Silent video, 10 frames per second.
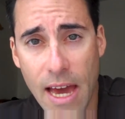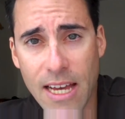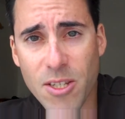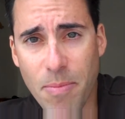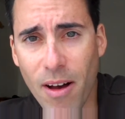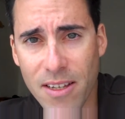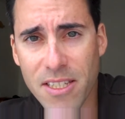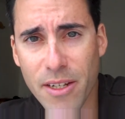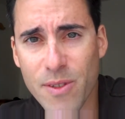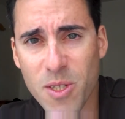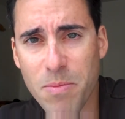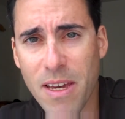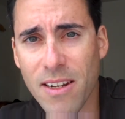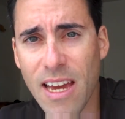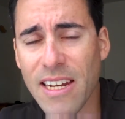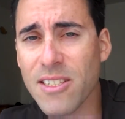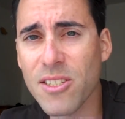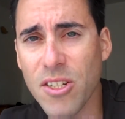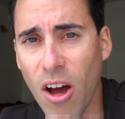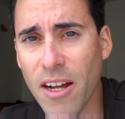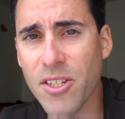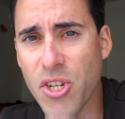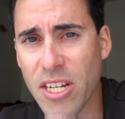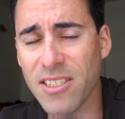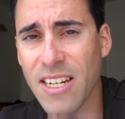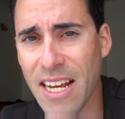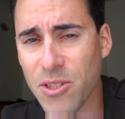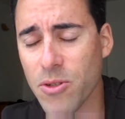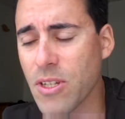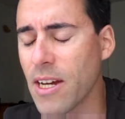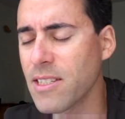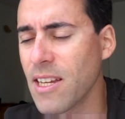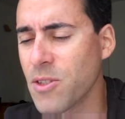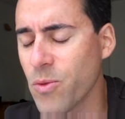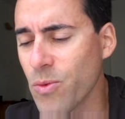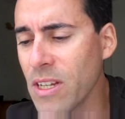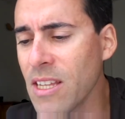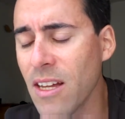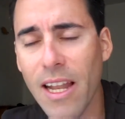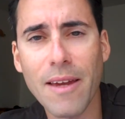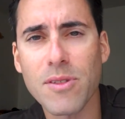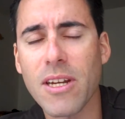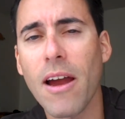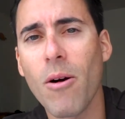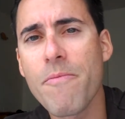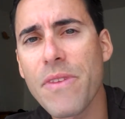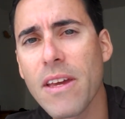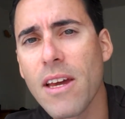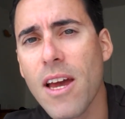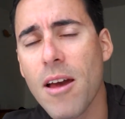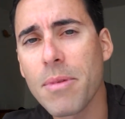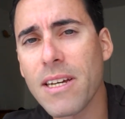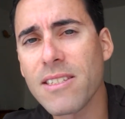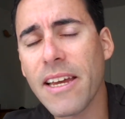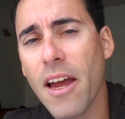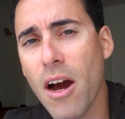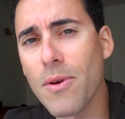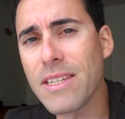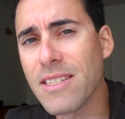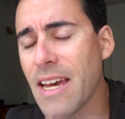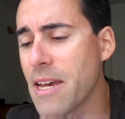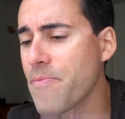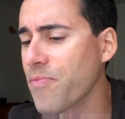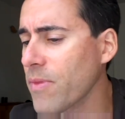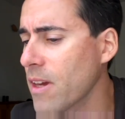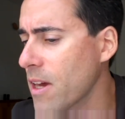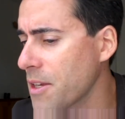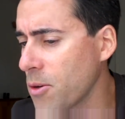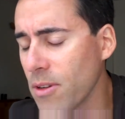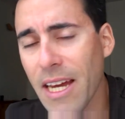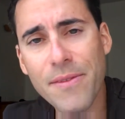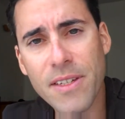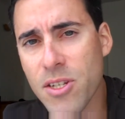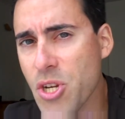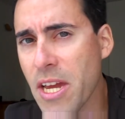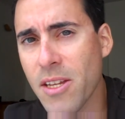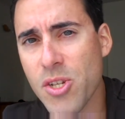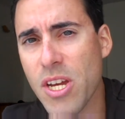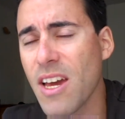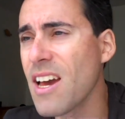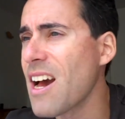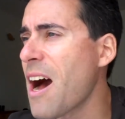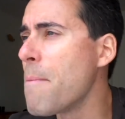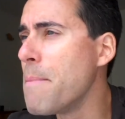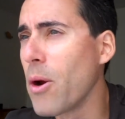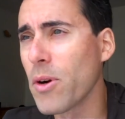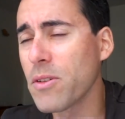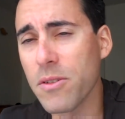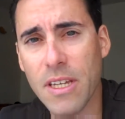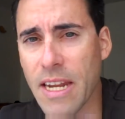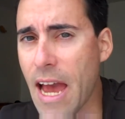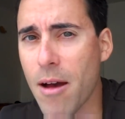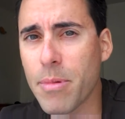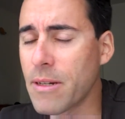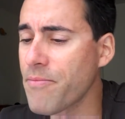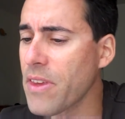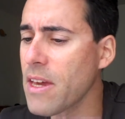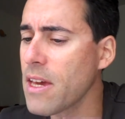has a positive spin. And it's not just an exercise, it's really a lifestyle. Because, like I always say, your life can change, a miracle can happen,